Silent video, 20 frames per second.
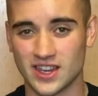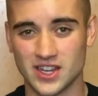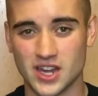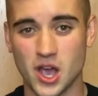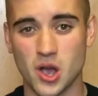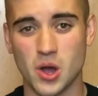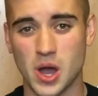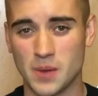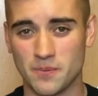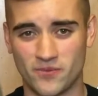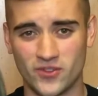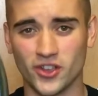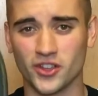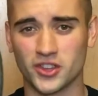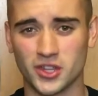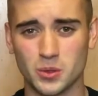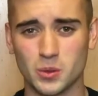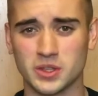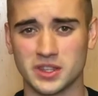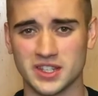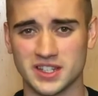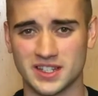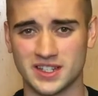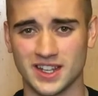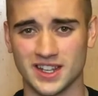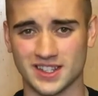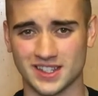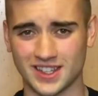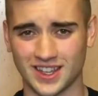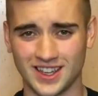they know I'm filthy with this
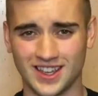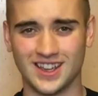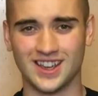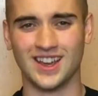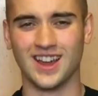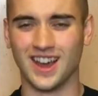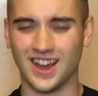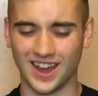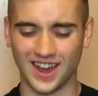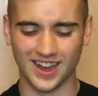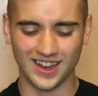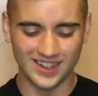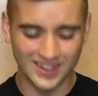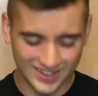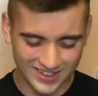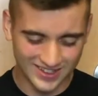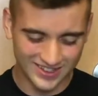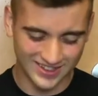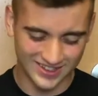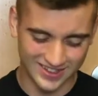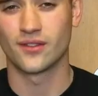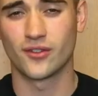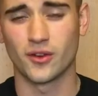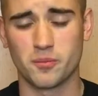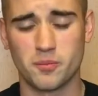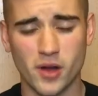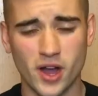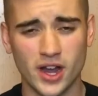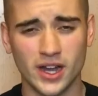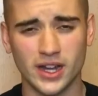disc.
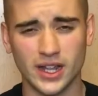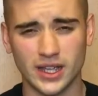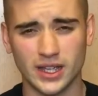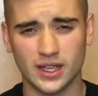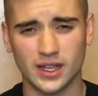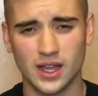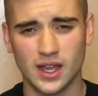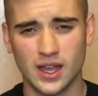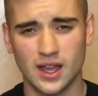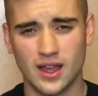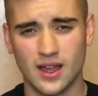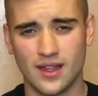For putting,